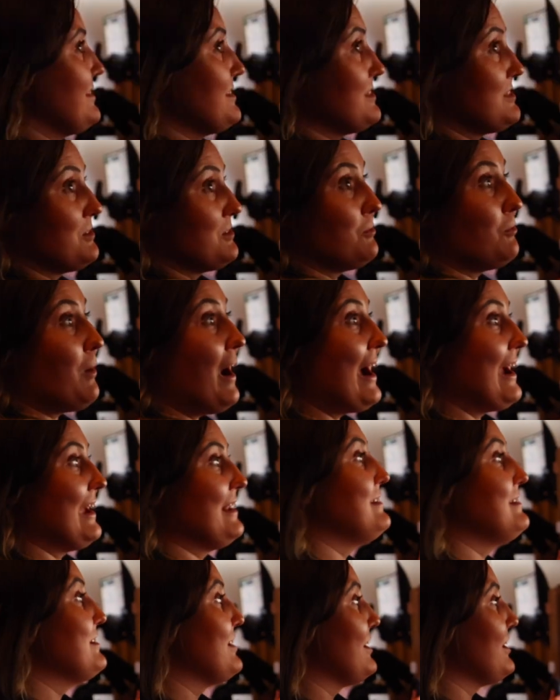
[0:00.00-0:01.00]
This is a
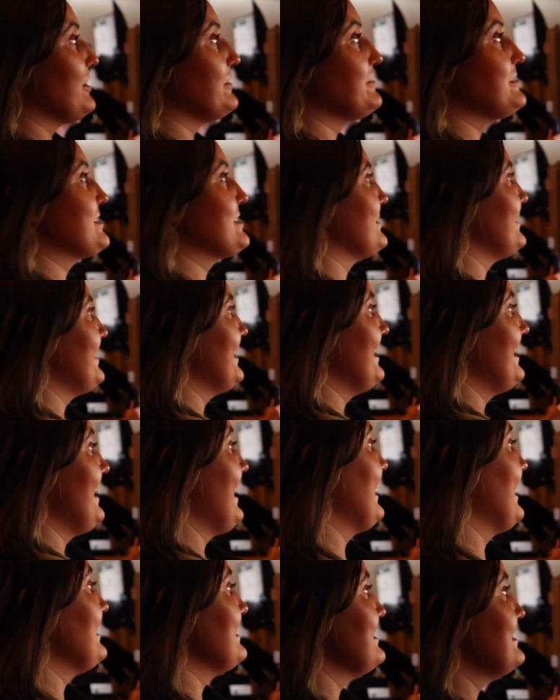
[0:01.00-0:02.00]
wide curved screen.
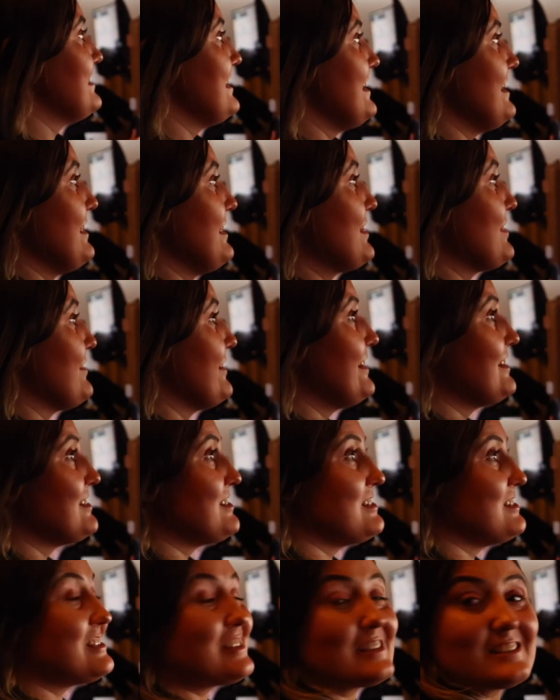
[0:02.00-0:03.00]
I can see
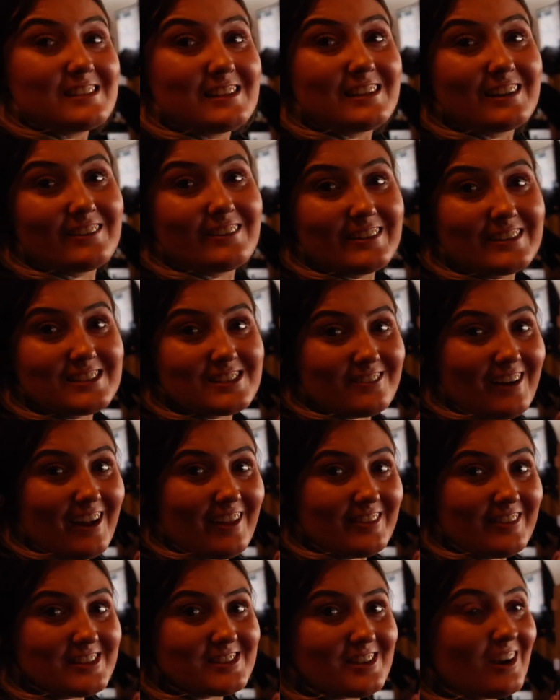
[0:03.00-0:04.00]
360 degrees
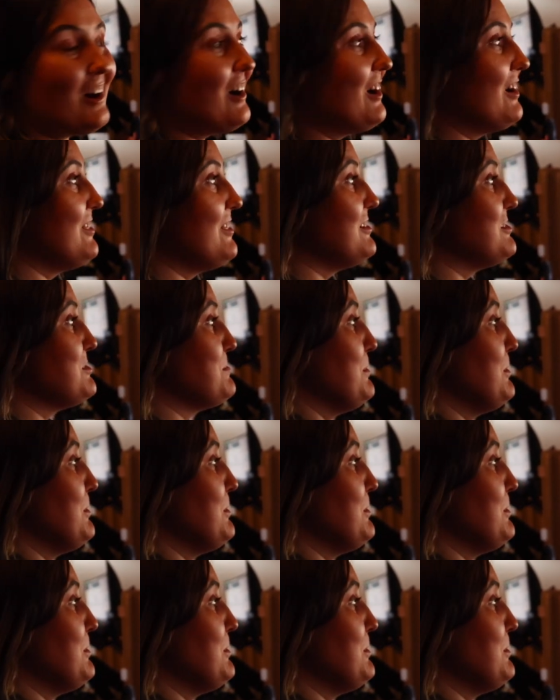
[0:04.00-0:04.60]
around this car. There's